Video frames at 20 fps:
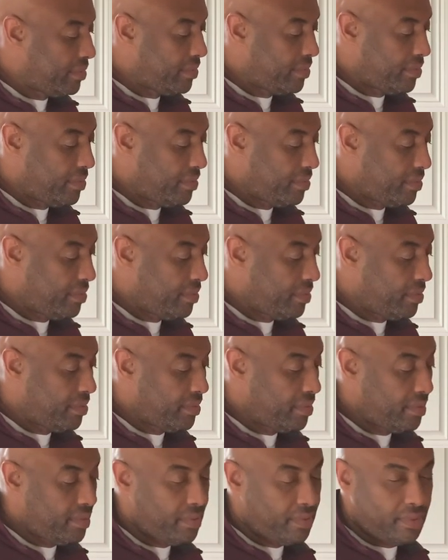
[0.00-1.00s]

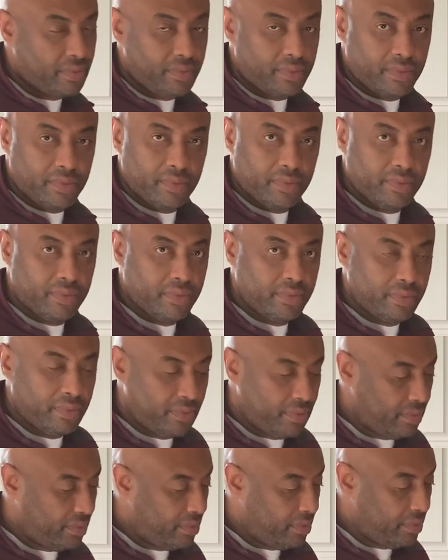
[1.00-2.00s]

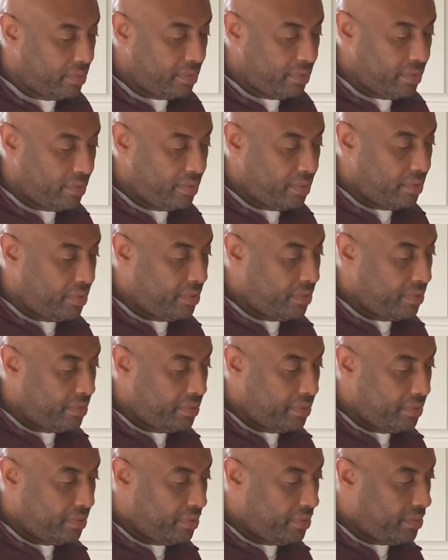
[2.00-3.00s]

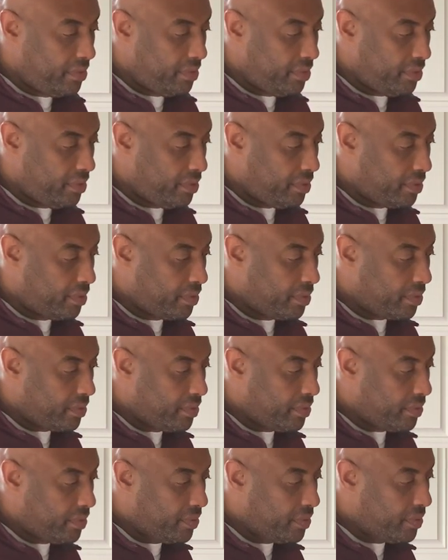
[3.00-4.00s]

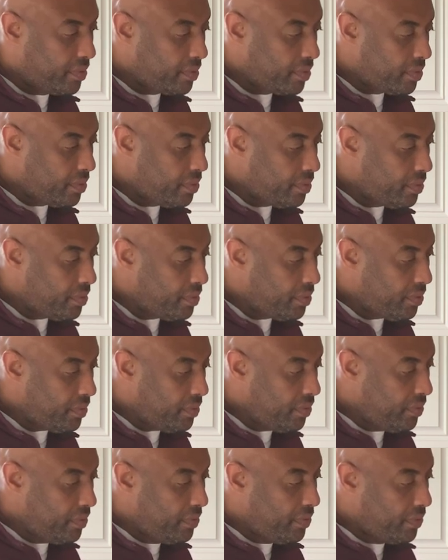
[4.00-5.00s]

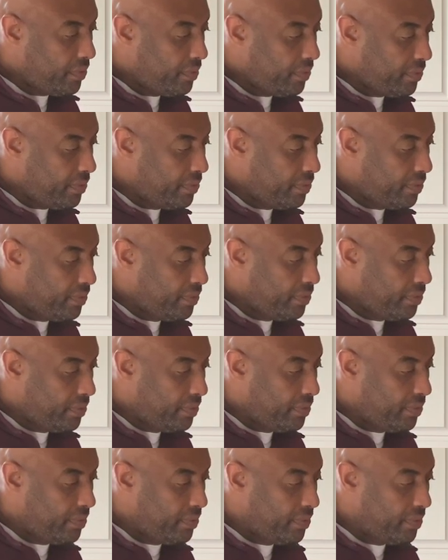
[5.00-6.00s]

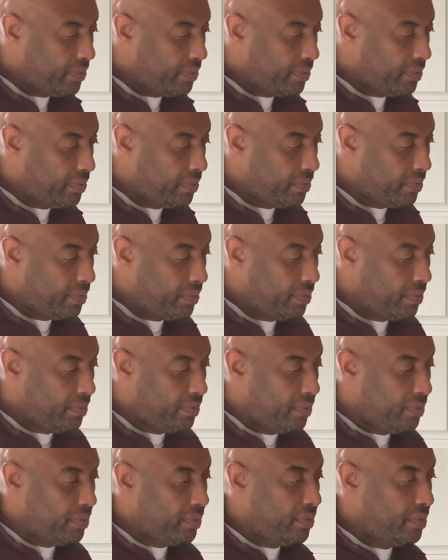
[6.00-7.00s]

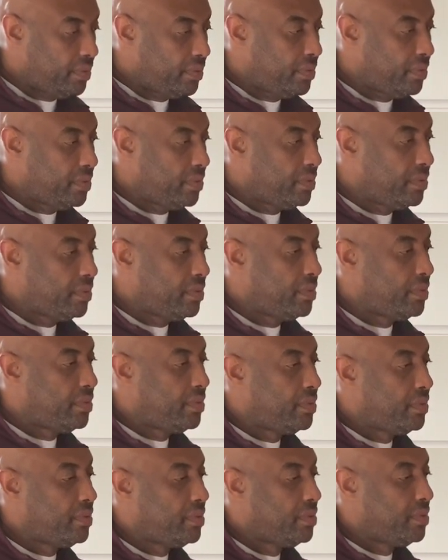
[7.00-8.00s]
This person isn't speaking.